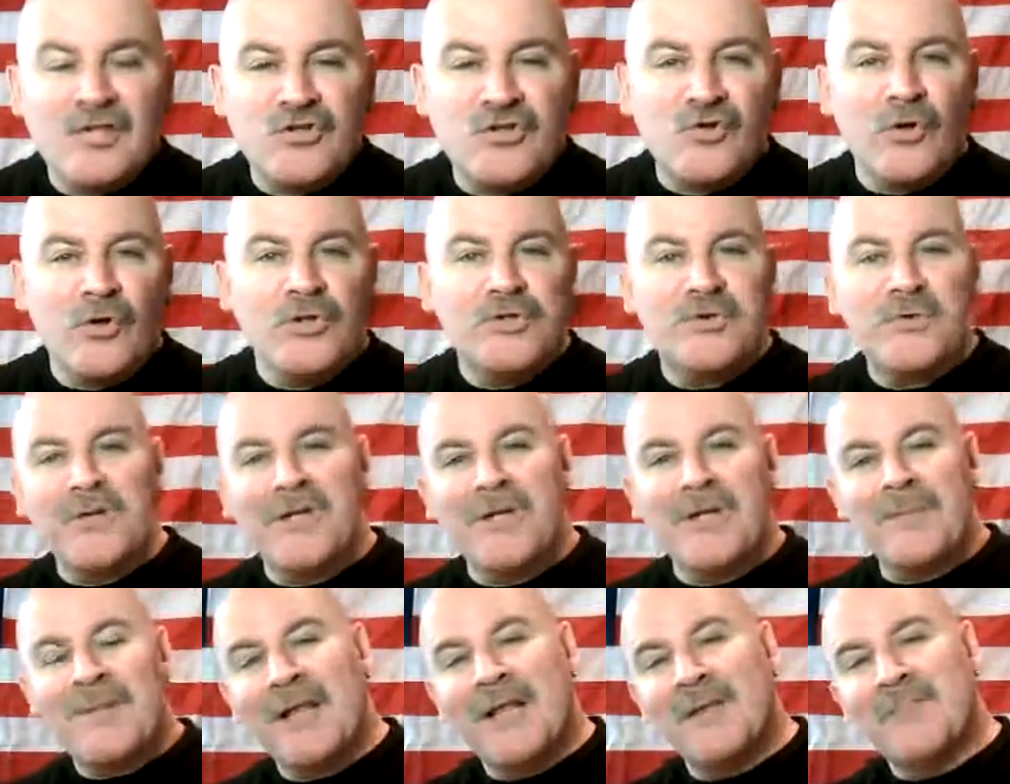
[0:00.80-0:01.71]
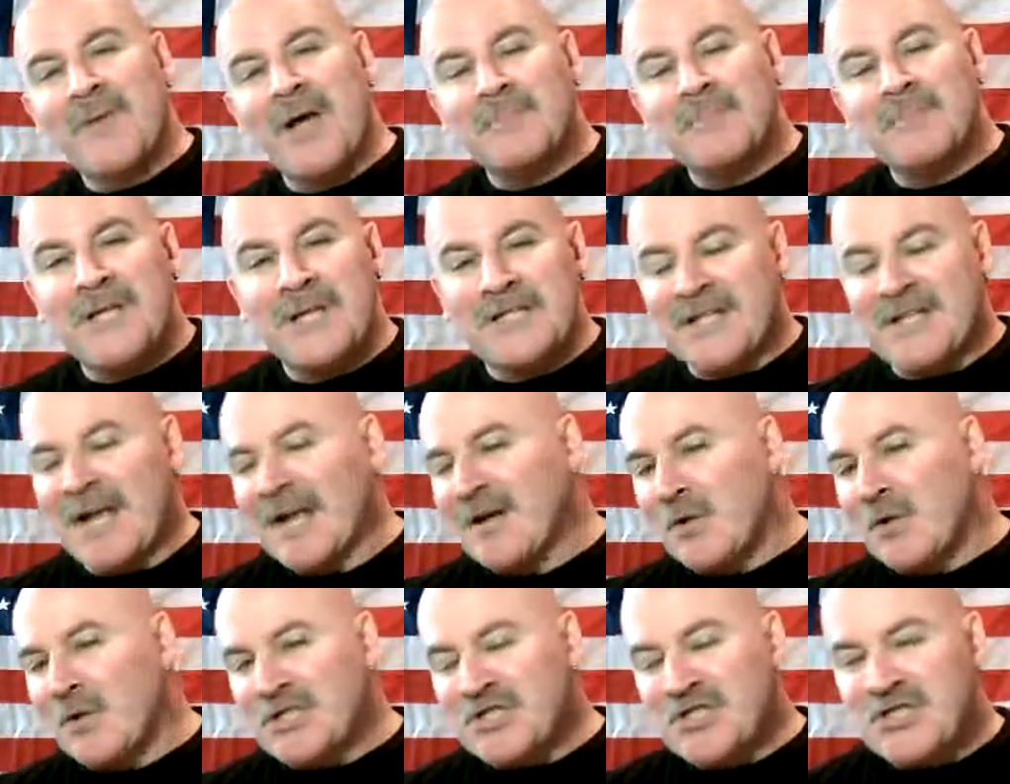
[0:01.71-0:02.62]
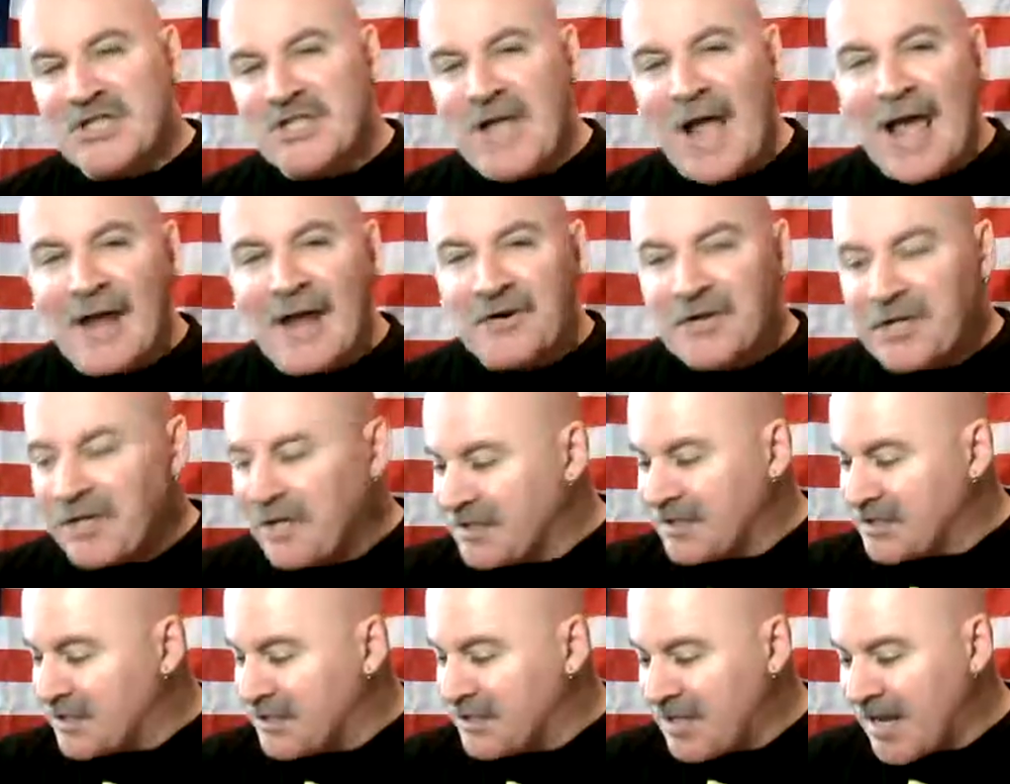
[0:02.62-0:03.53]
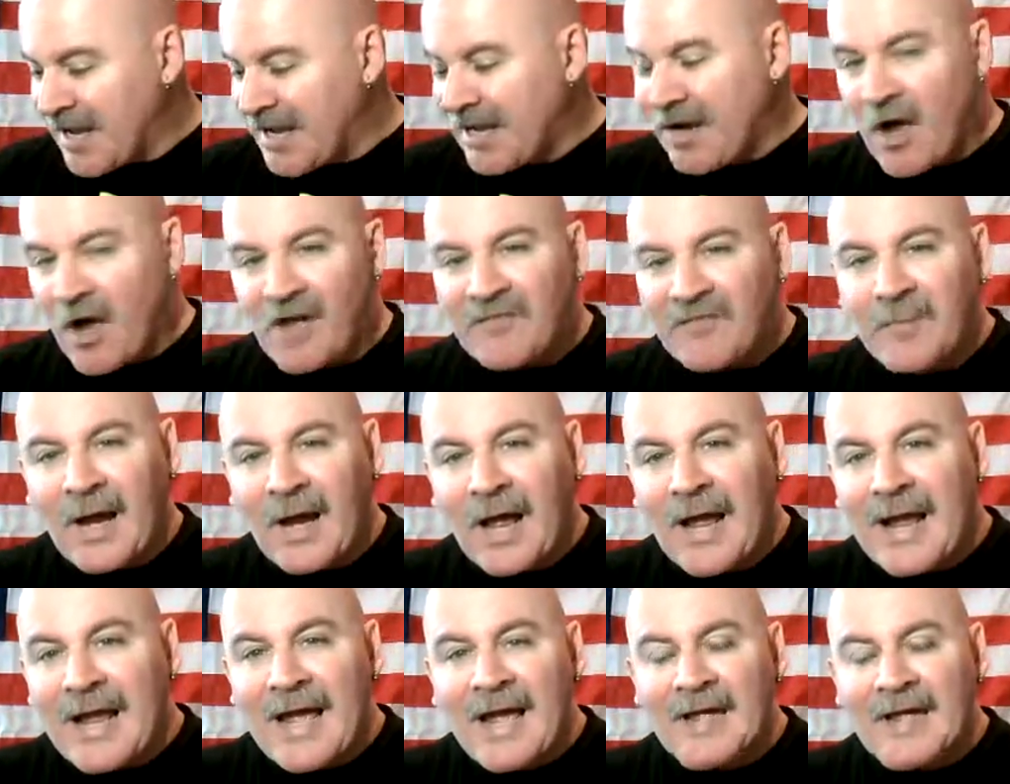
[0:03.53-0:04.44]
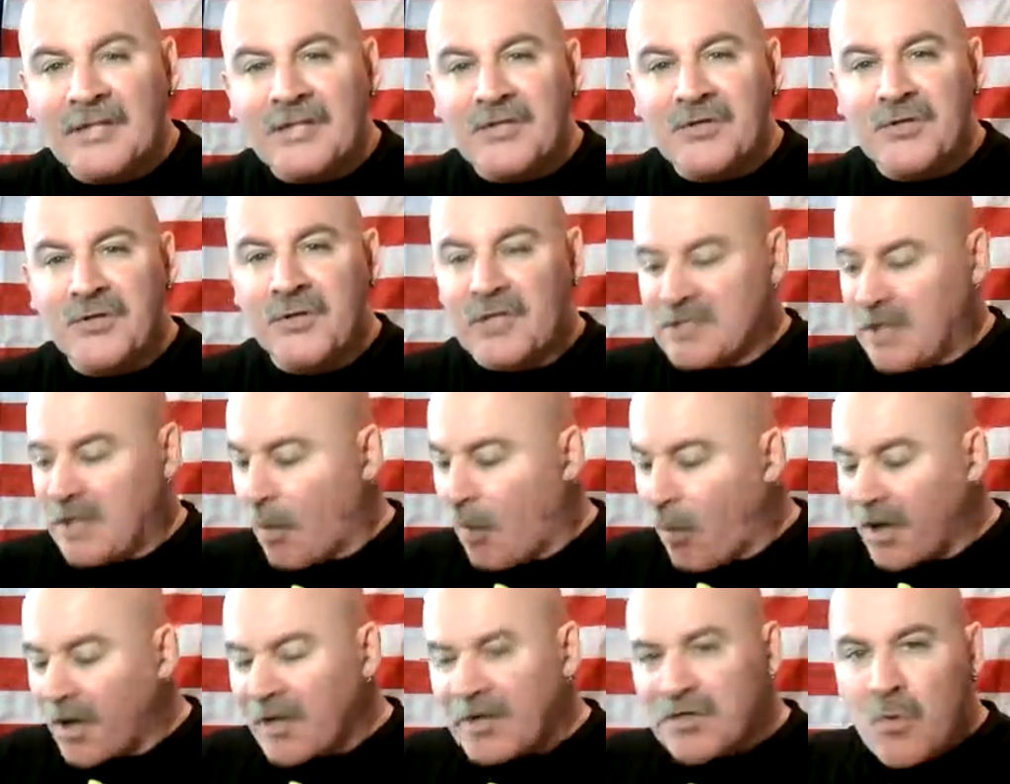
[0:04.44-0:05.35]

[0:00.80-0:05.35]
Hey guys, Troy Dooley, MLM Help Desk. I know it's Saturday, it's a day off, but I had to do this.